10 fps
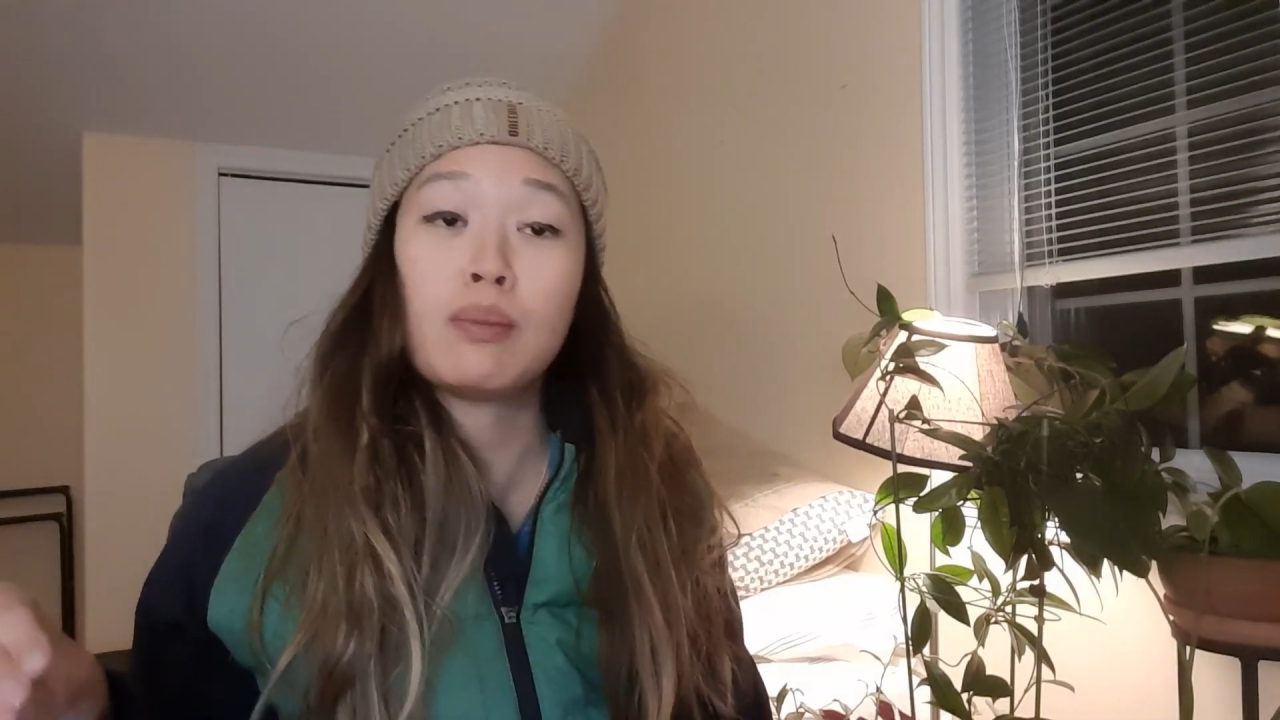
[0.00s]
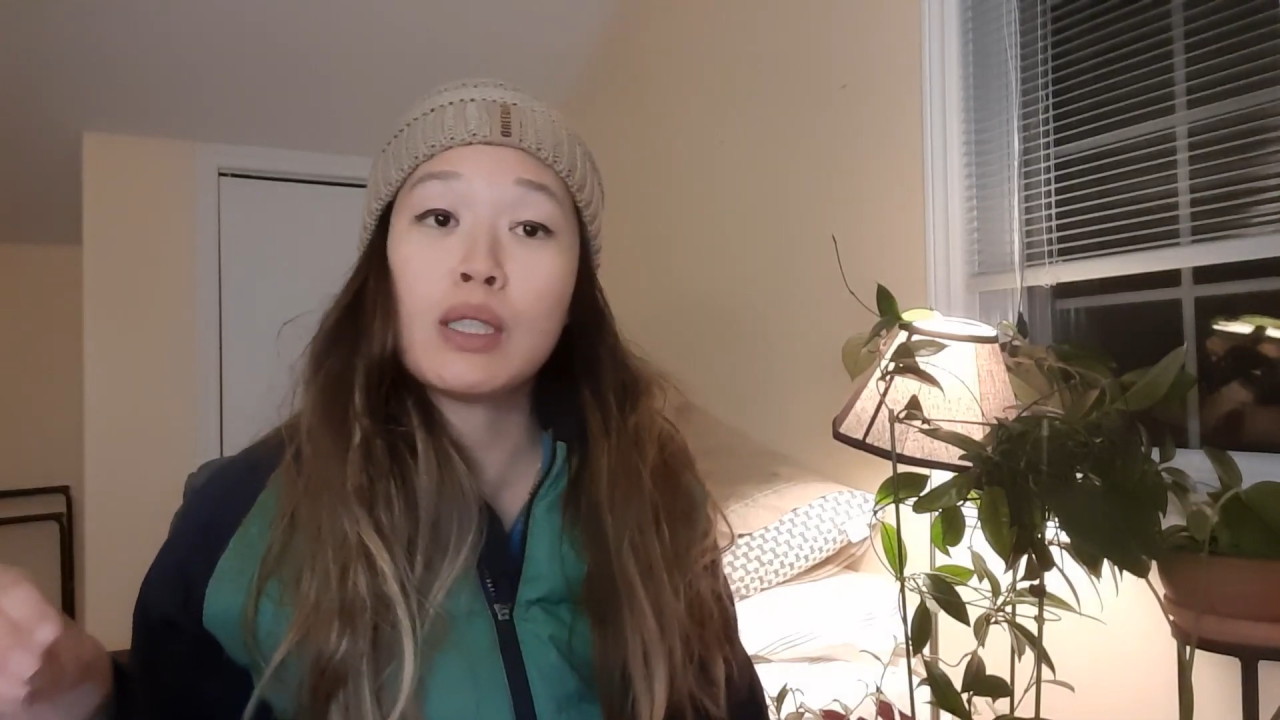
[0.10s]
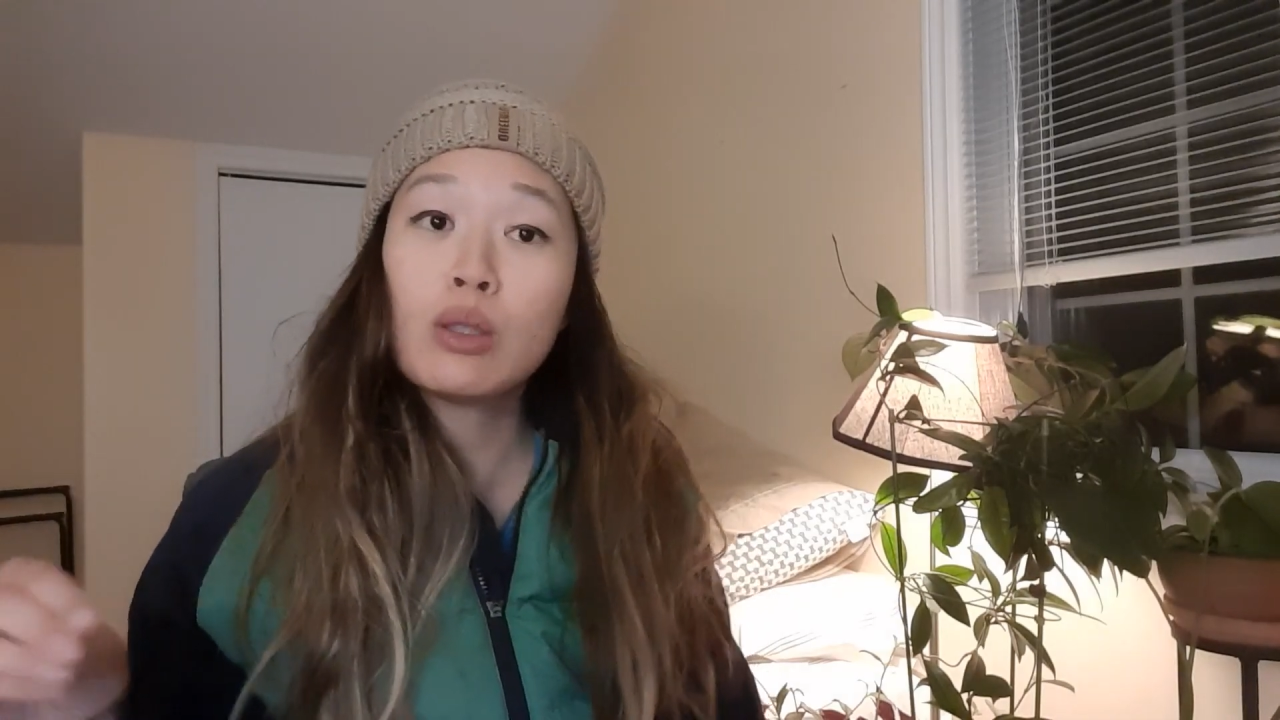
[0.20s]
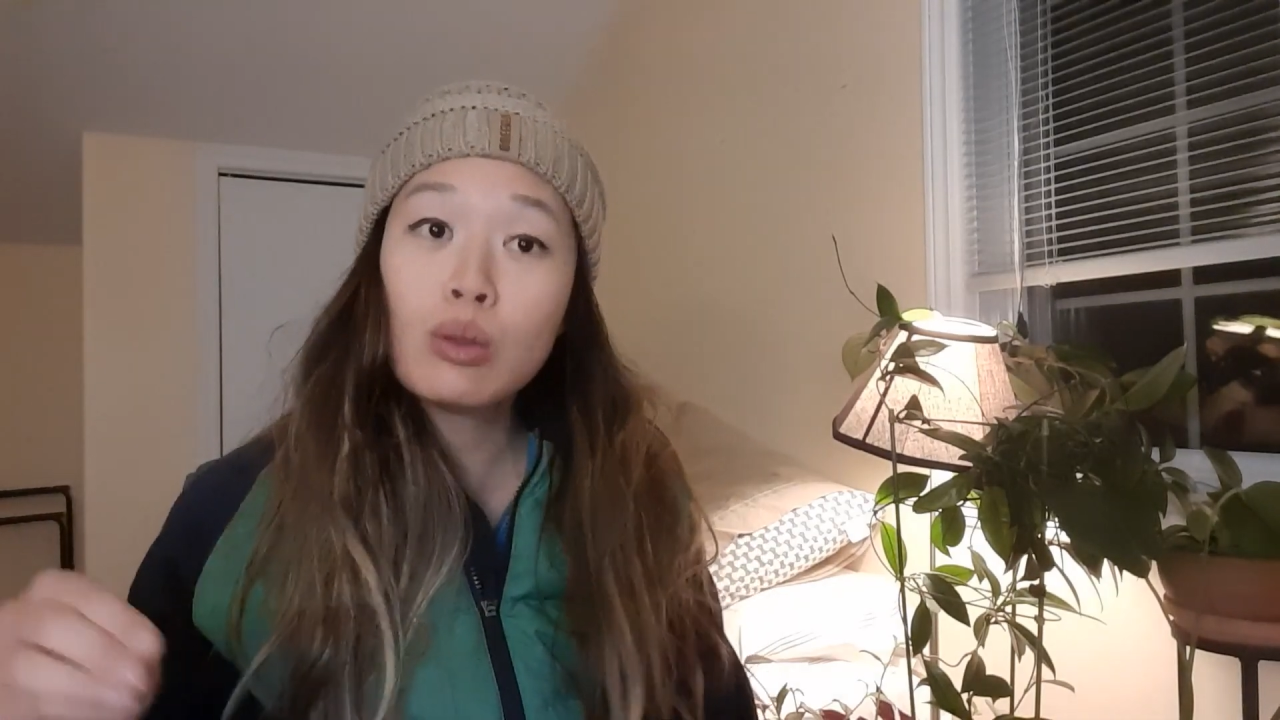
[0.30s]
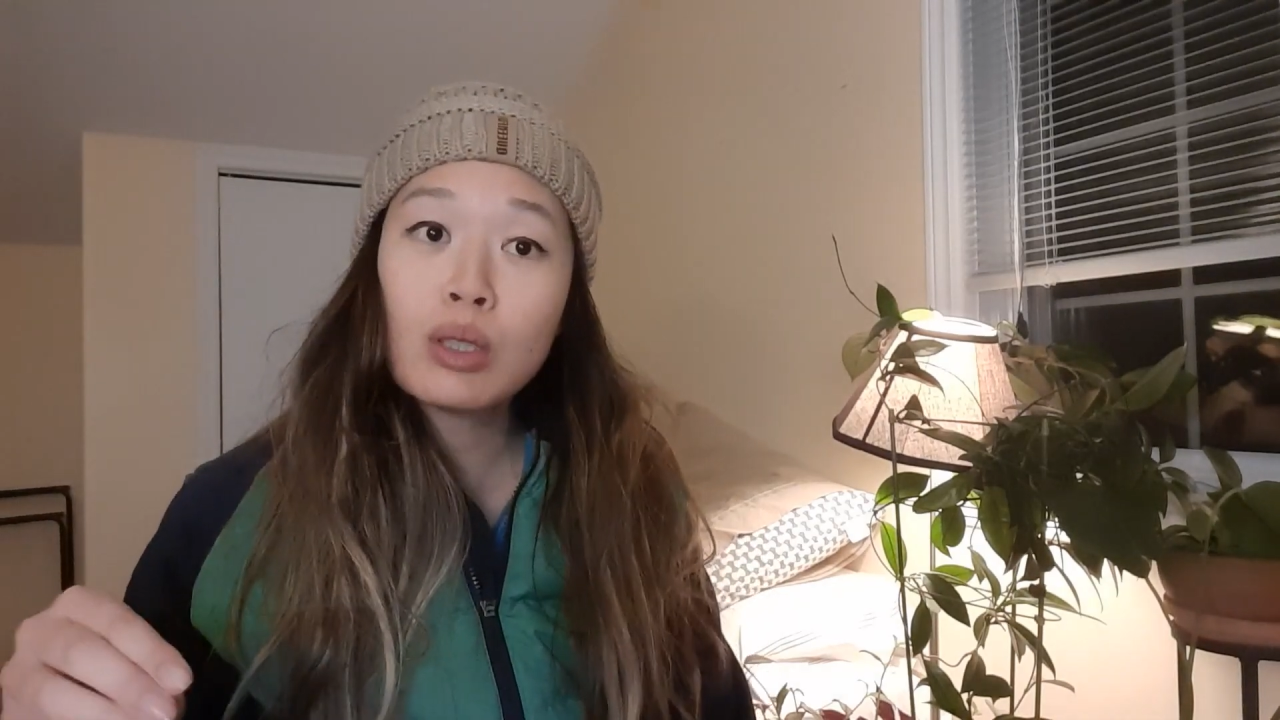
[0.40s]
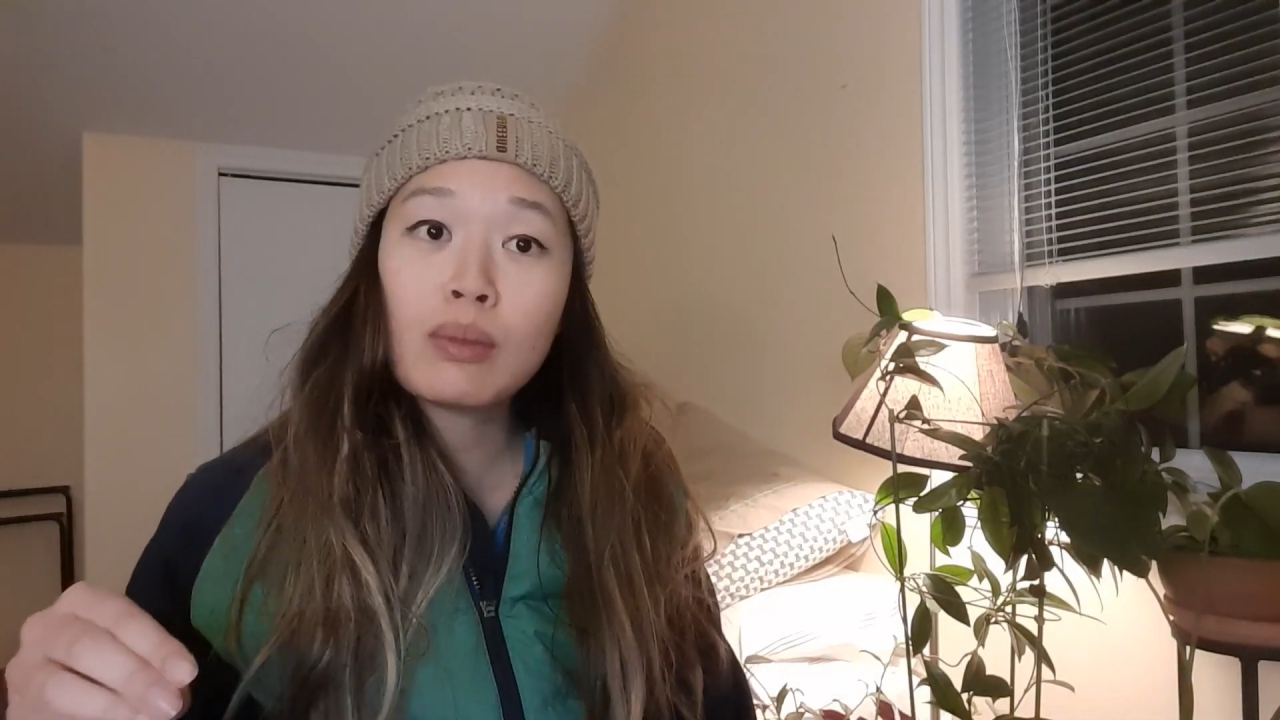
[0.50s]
been using